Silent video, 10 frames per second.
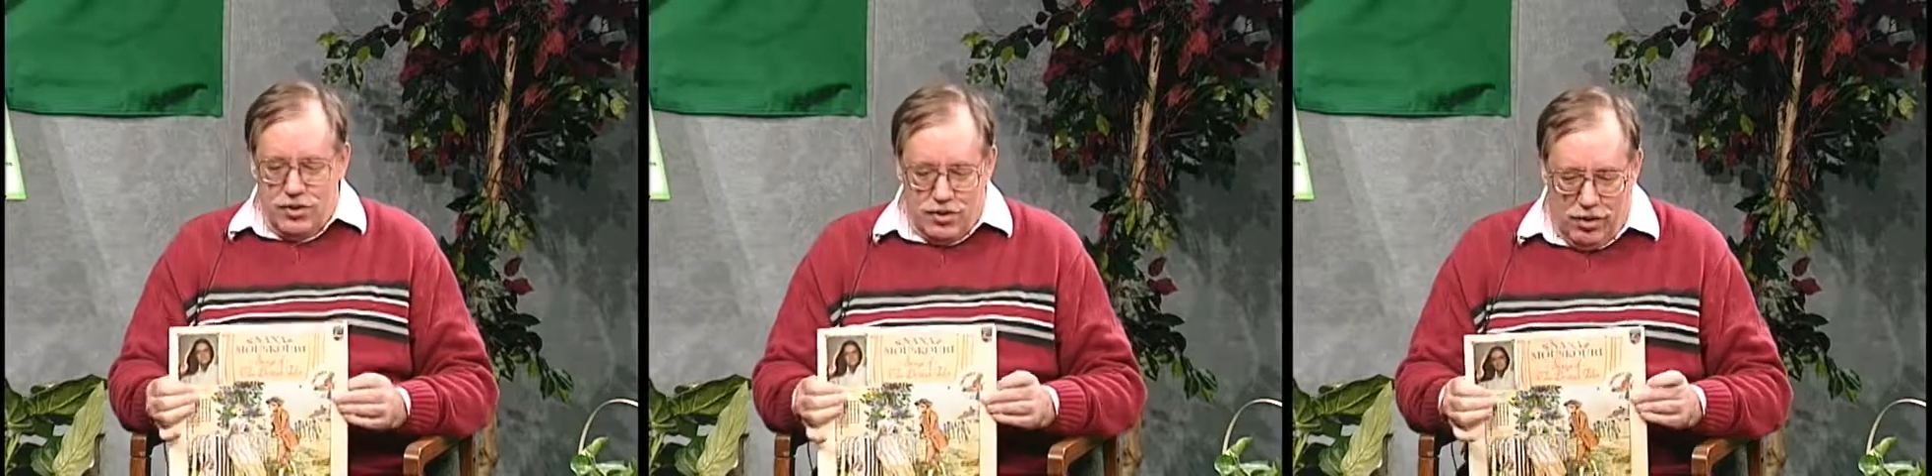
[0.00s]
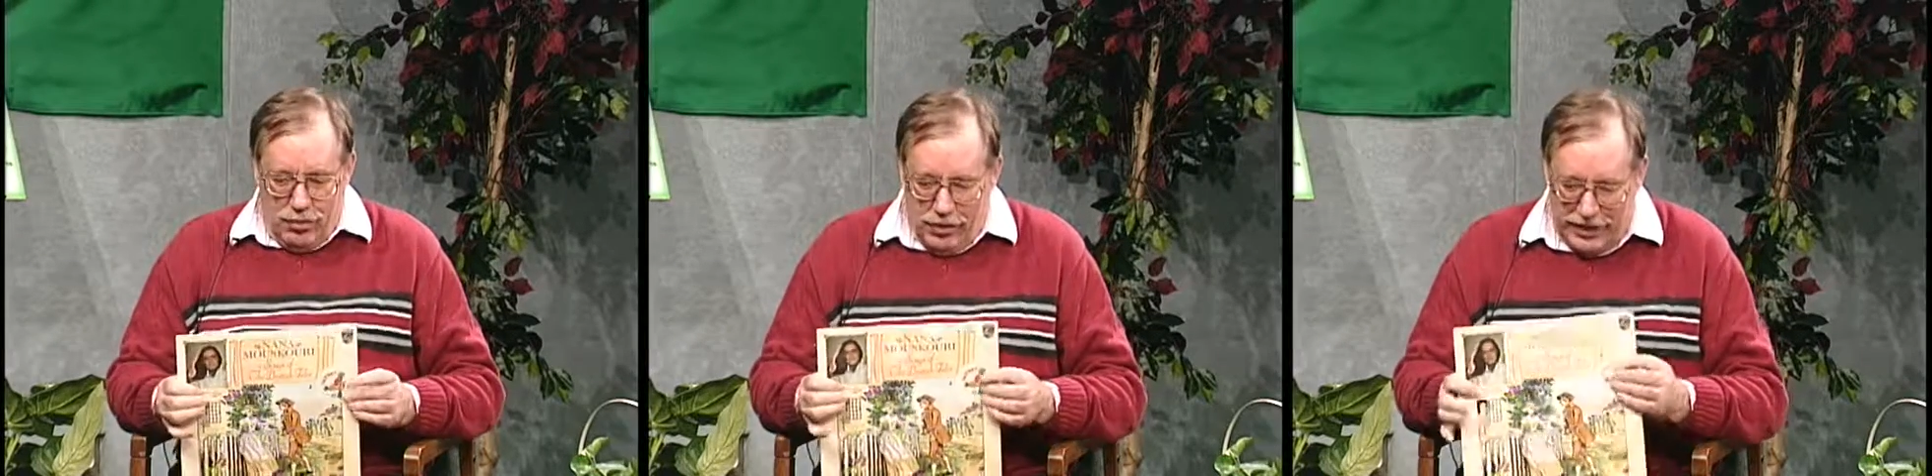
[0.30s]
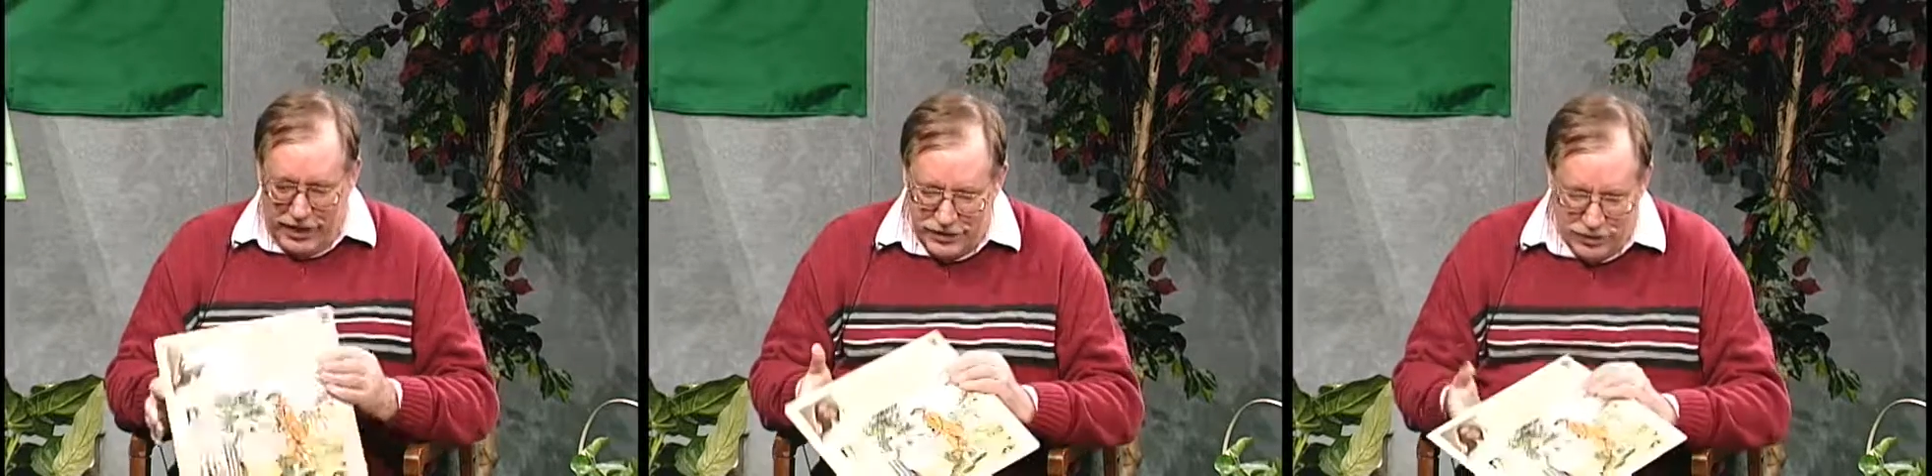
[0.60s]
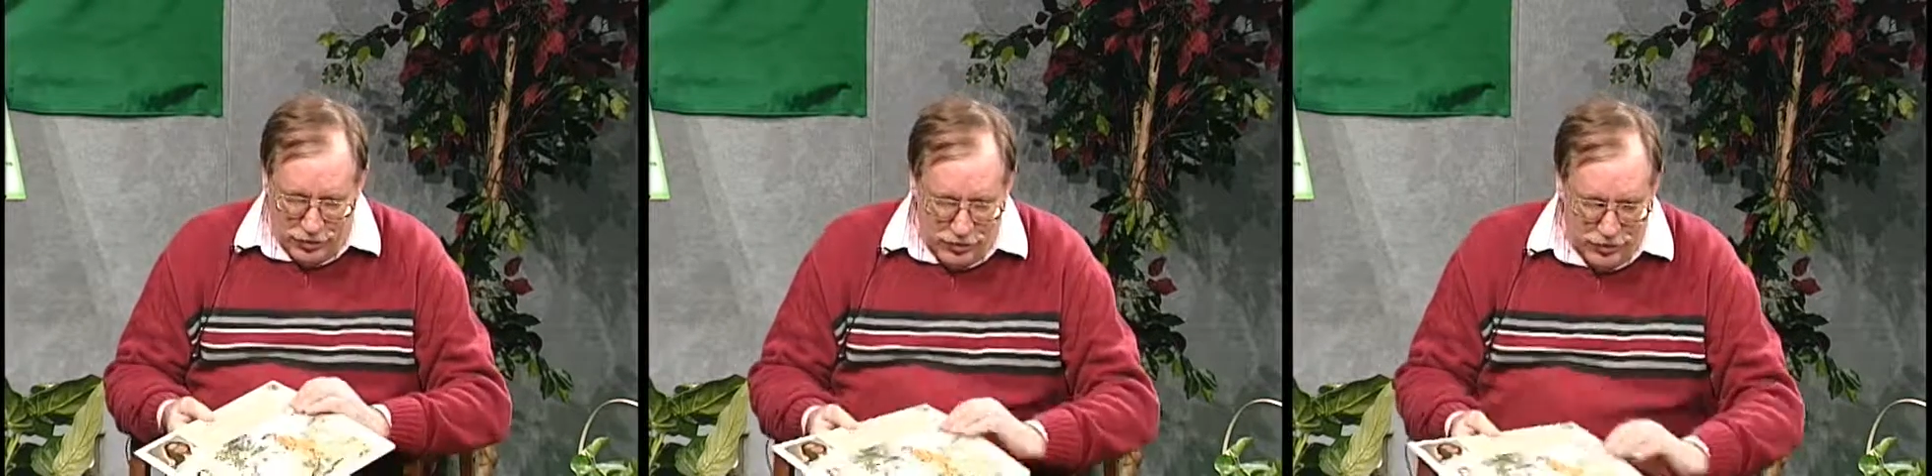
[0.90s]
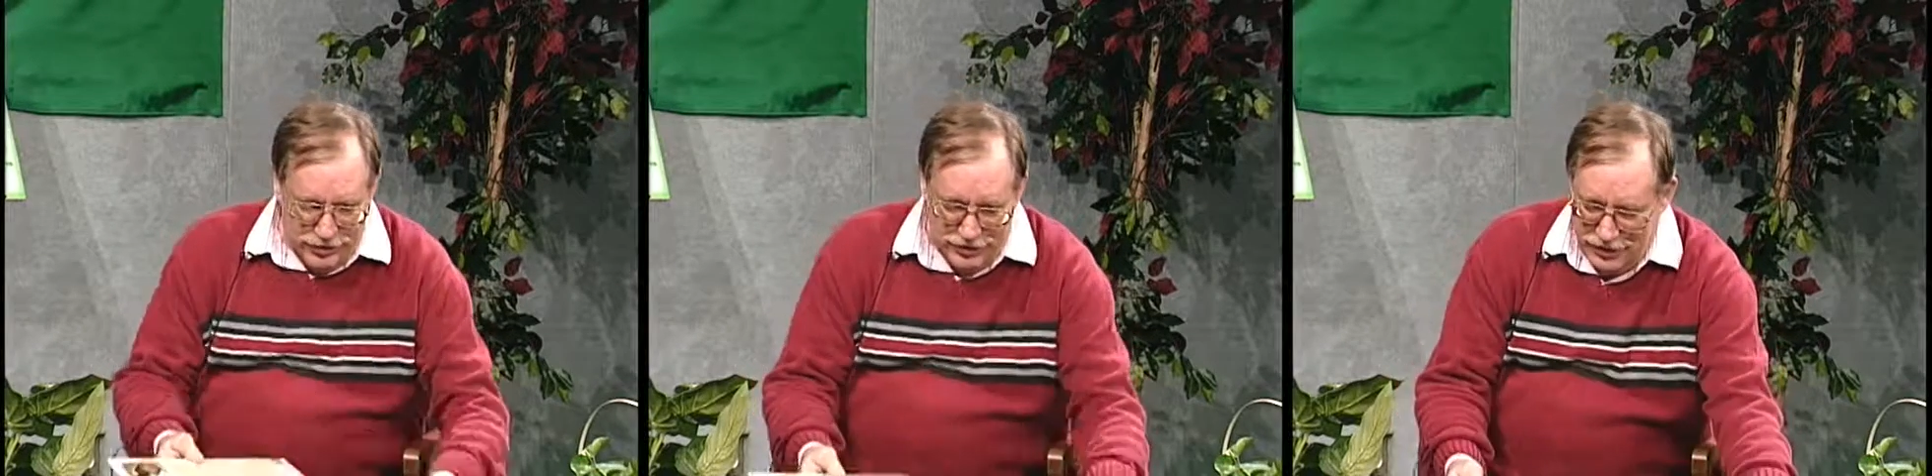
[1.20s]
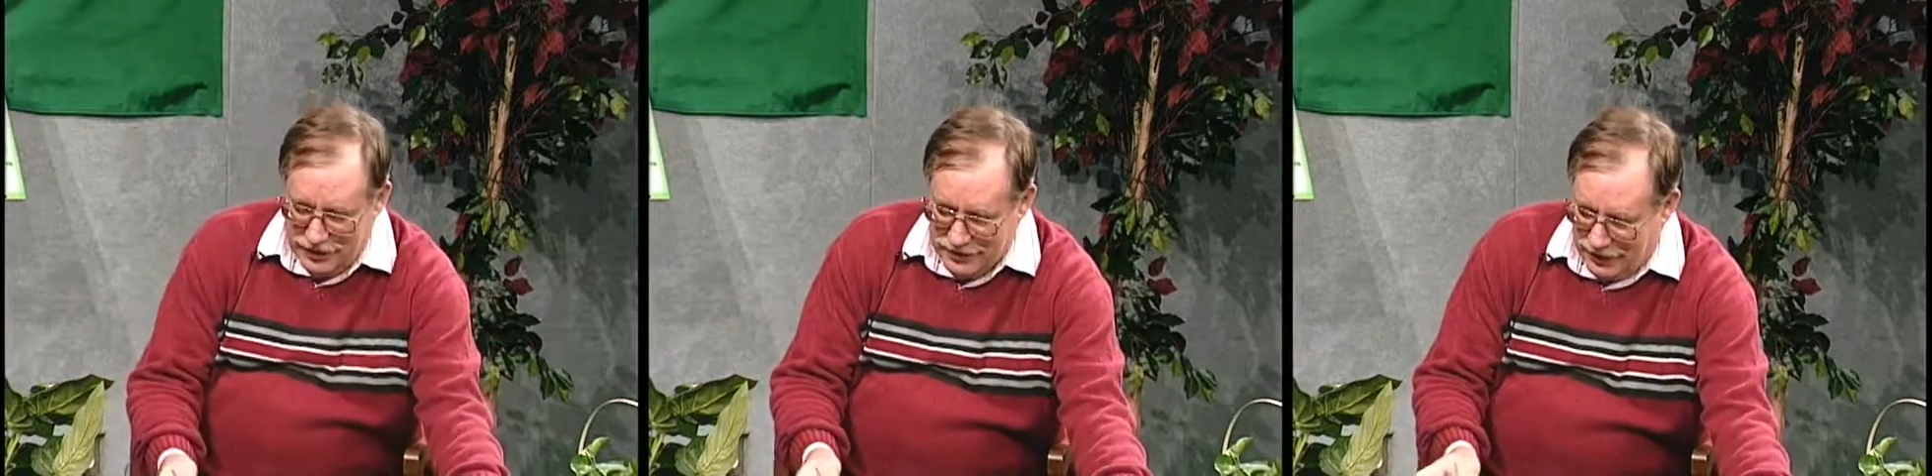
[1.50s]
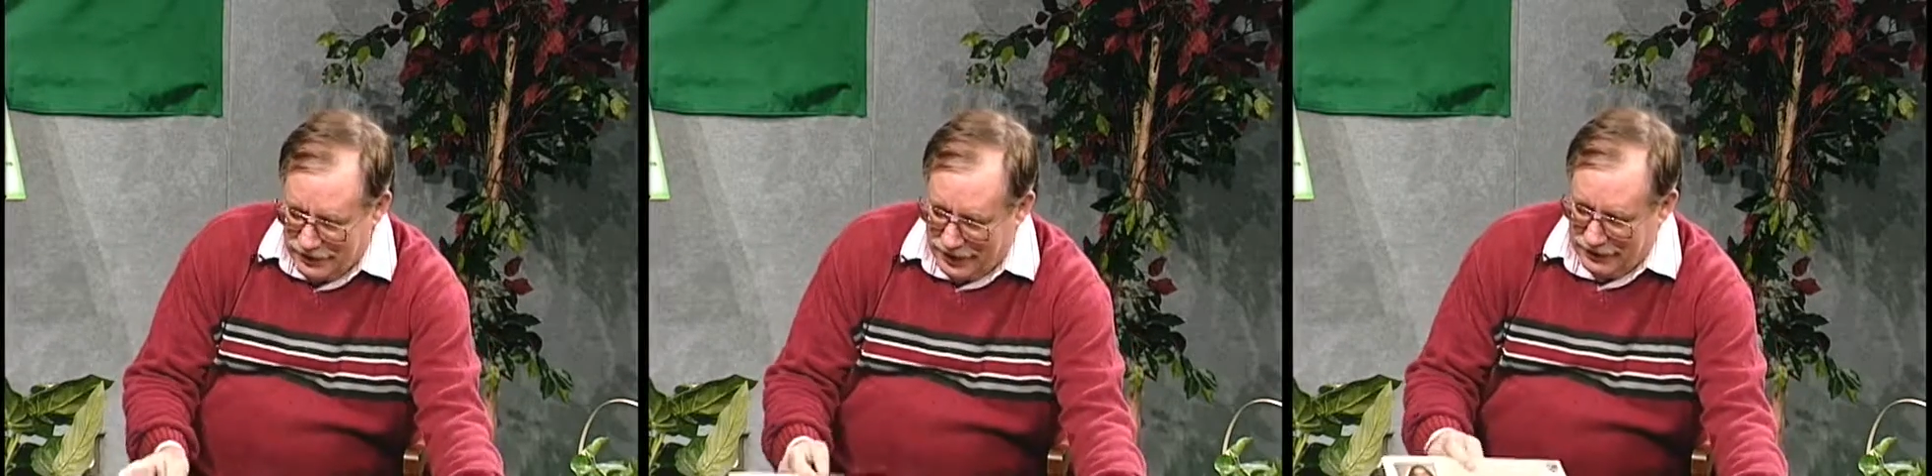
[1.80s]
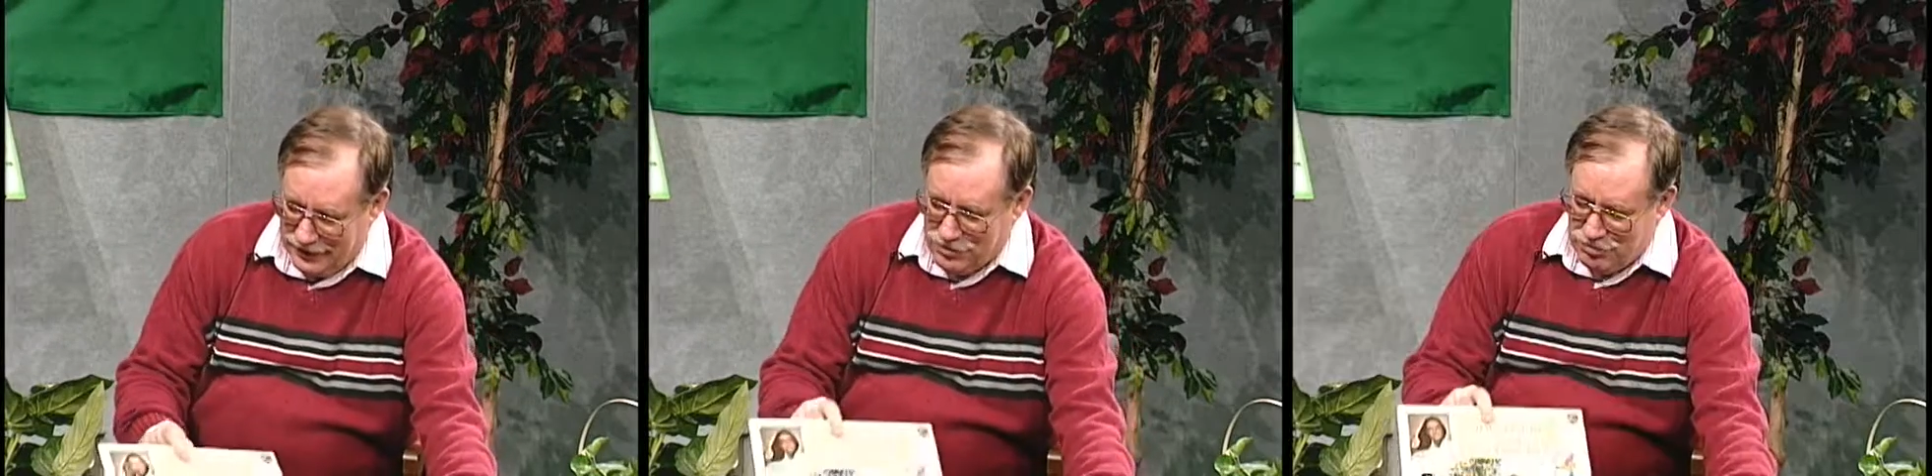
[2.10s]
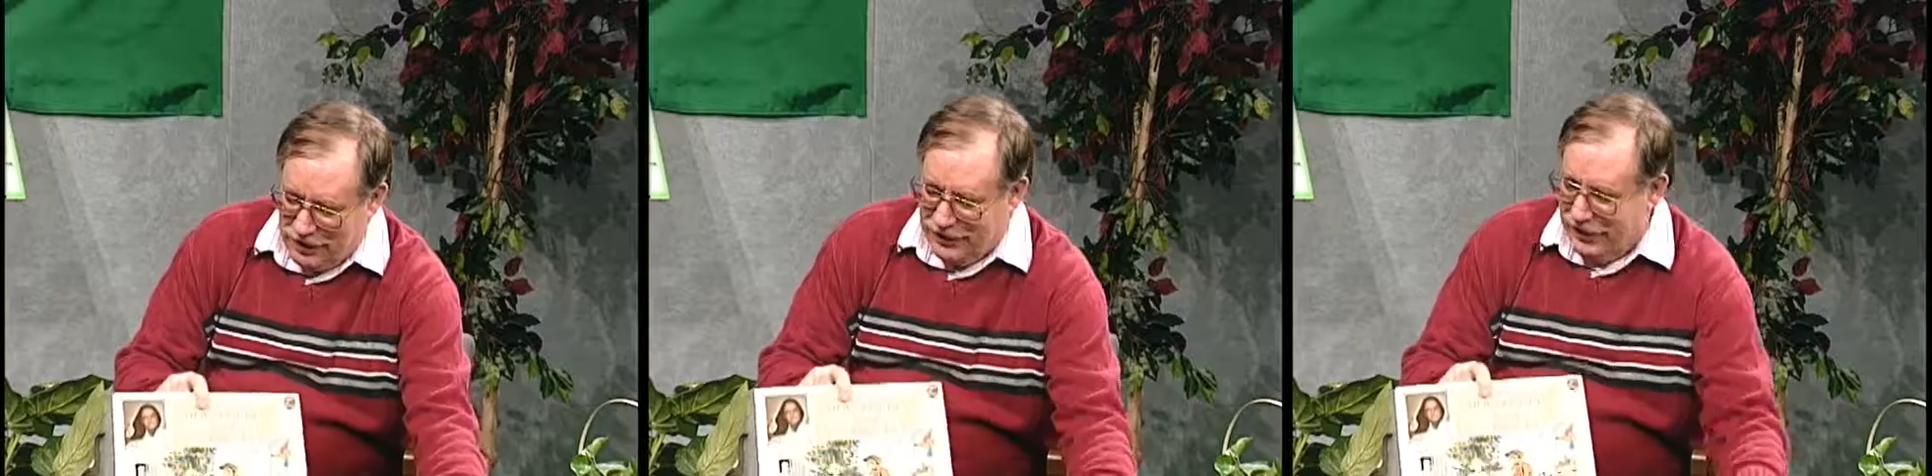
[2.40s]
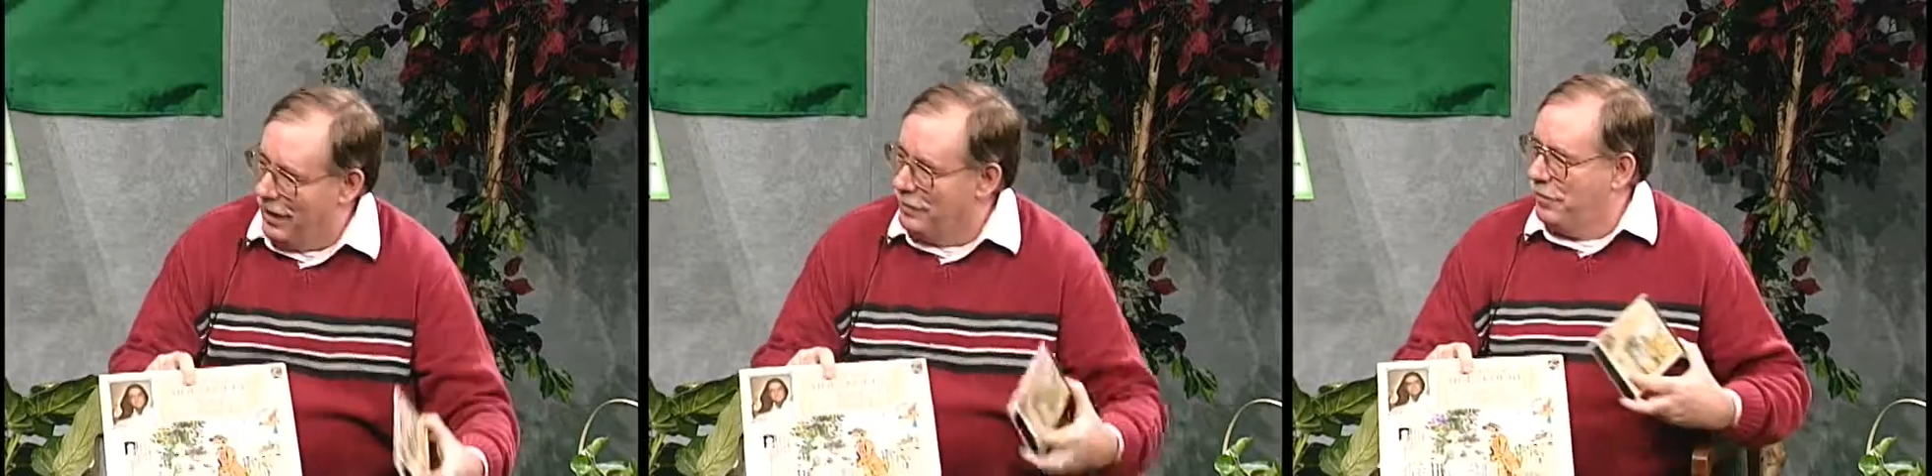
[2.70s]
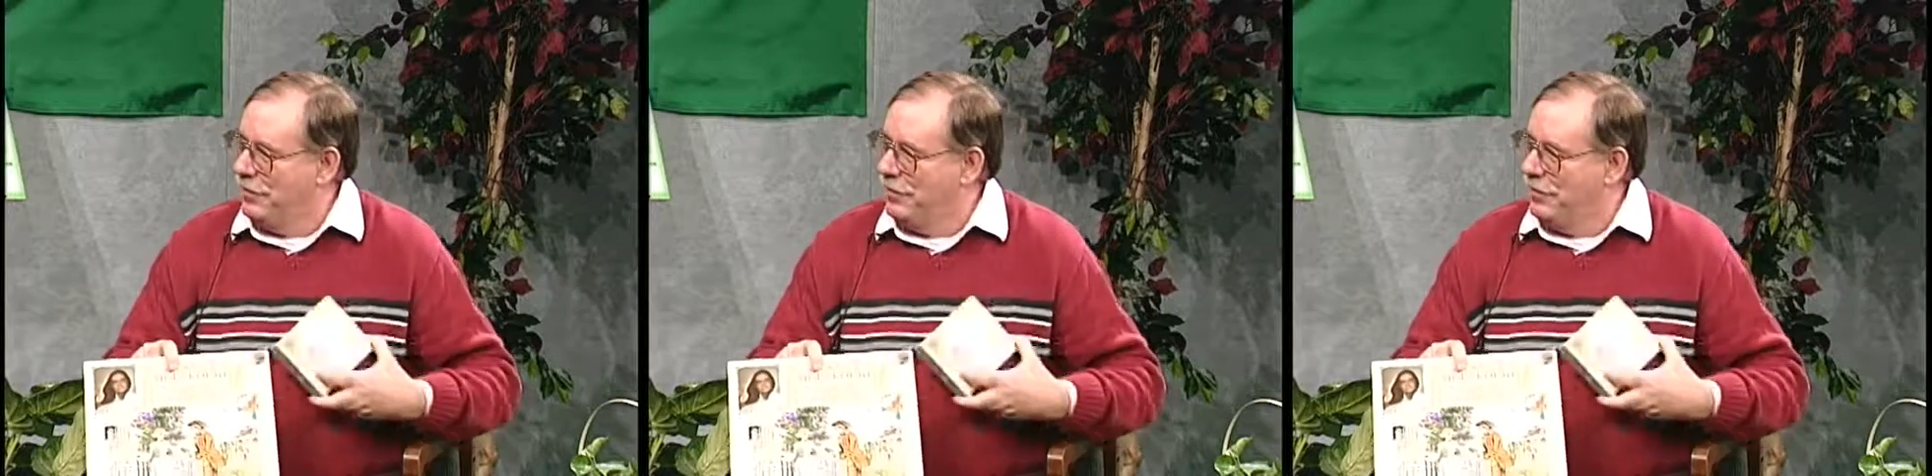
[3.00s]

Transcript: So what I do is I take this record album.